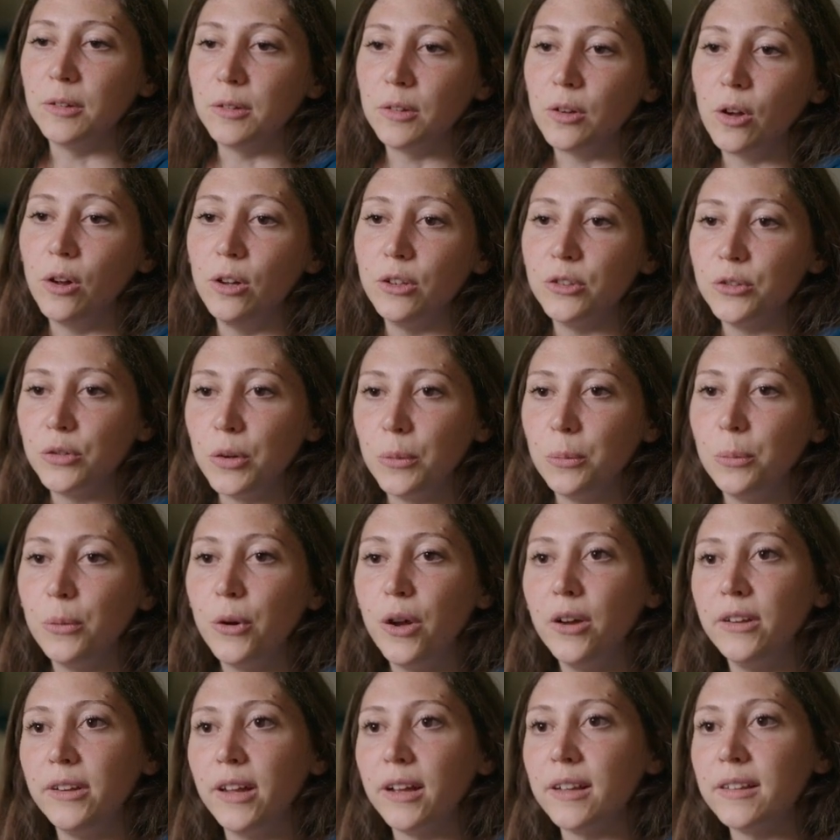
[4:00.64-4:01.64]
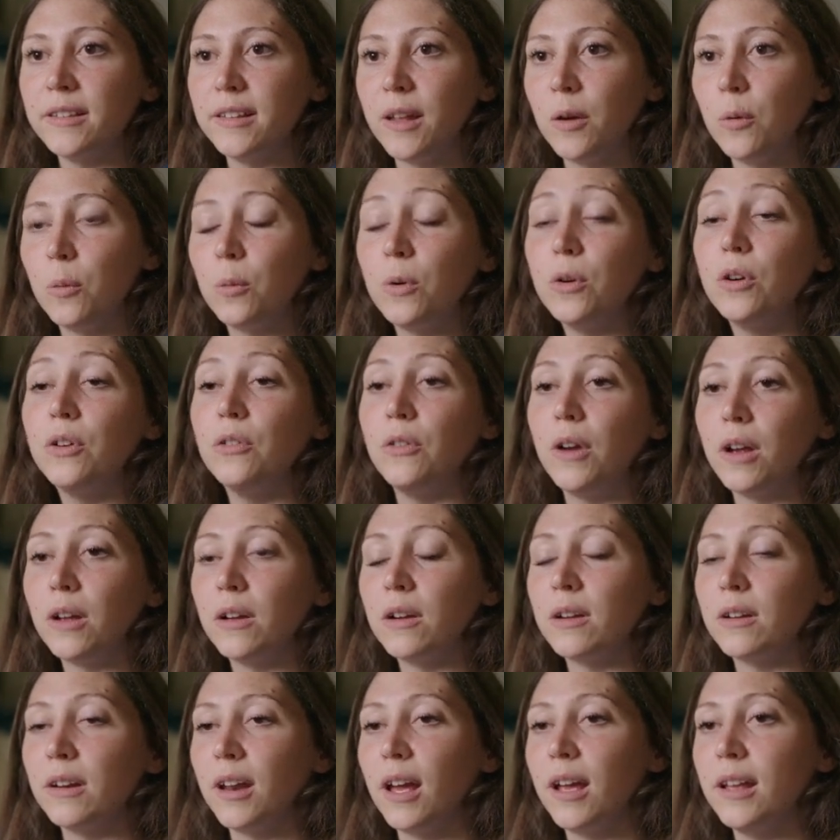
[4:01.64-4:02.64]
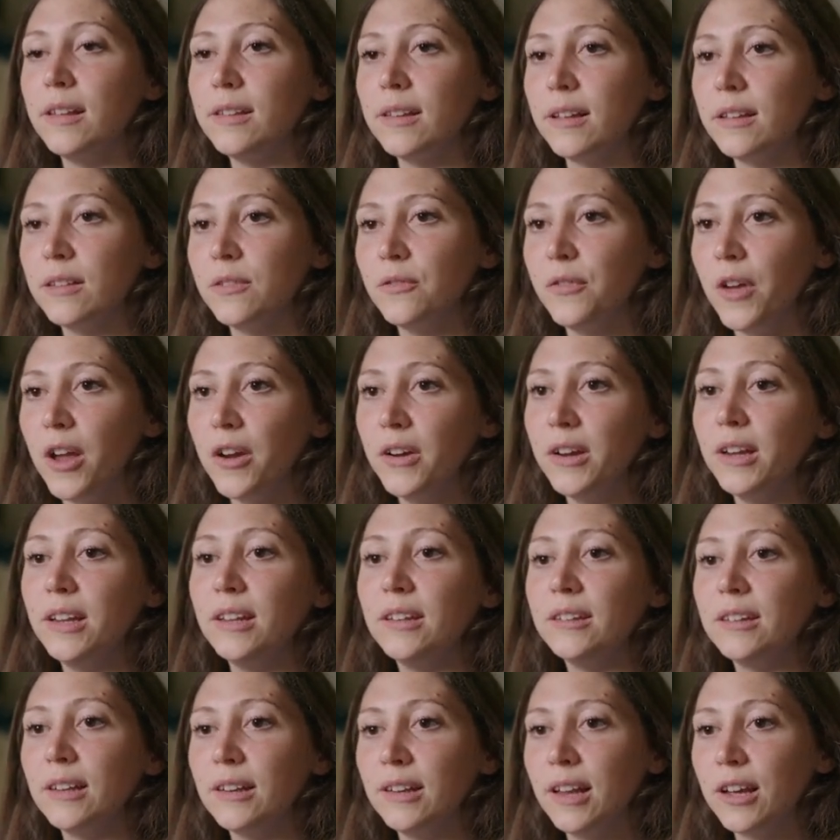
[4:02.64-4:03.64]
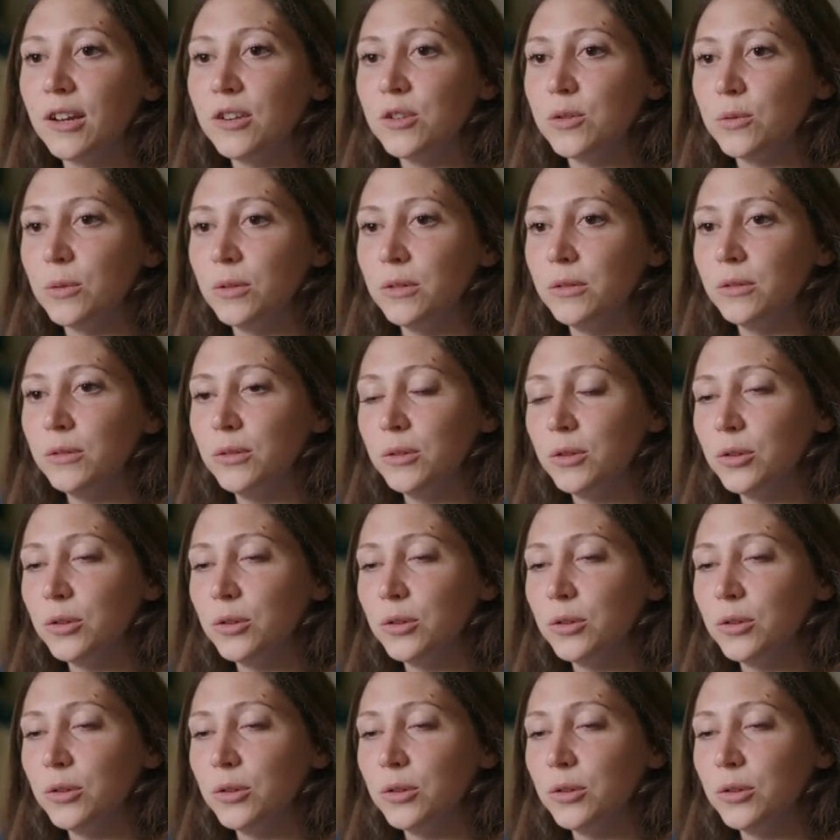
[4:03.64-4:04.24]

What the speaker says: cultural products that were recognized as very intellectual,